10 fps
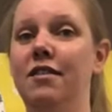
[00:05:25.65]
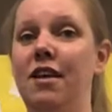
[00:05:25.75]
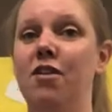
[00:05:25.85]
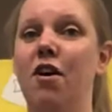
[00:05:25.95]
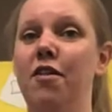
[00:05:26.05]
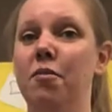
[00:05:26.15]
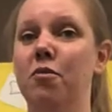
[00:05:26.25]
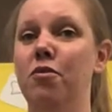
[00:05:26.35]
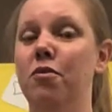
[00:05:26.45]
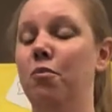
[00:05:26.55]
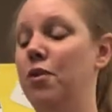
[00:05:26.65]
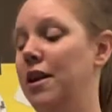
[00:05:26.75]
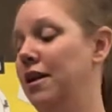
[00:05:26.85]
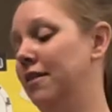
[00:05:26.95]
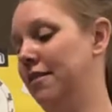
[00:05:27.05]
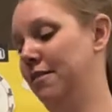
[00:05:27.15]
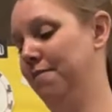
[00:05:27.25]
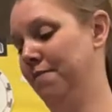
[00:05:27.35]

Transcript: They call them weeds